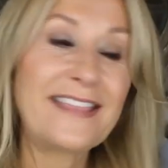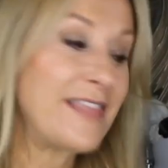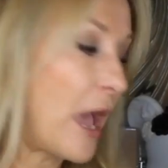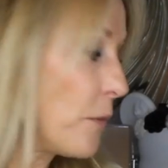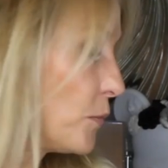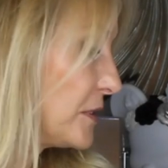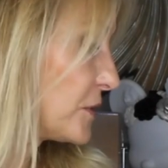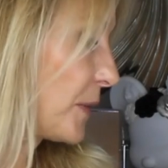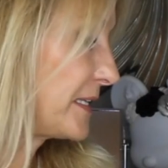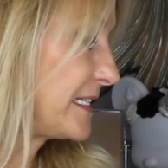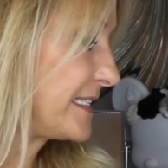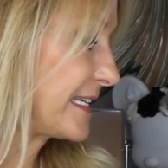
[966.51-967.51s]
That was
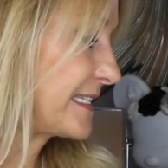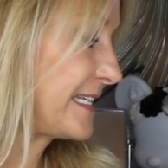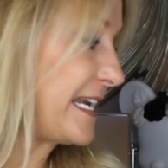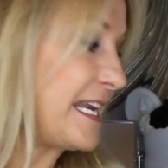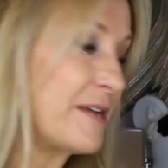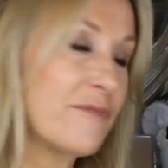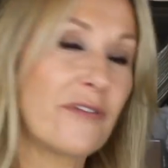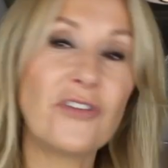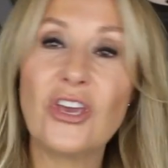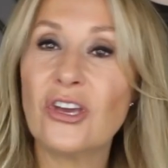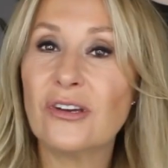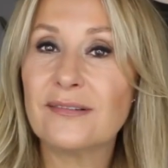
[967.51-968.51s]
2016 in
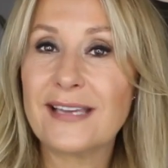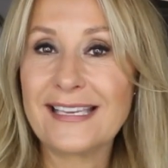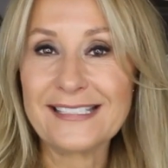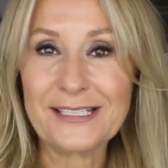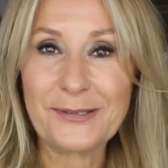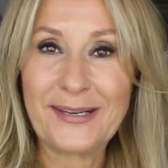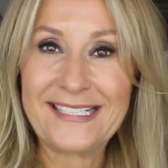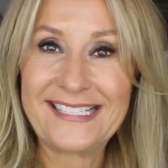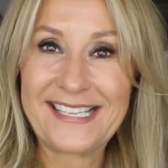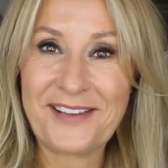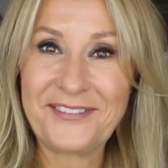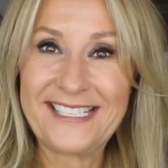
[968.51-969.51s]
review. Here's to
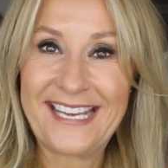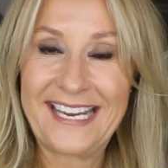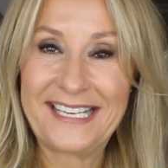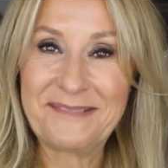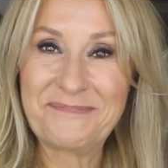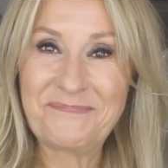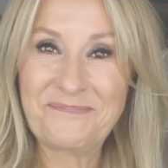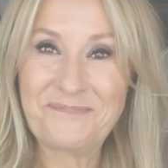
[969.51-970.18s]
2017.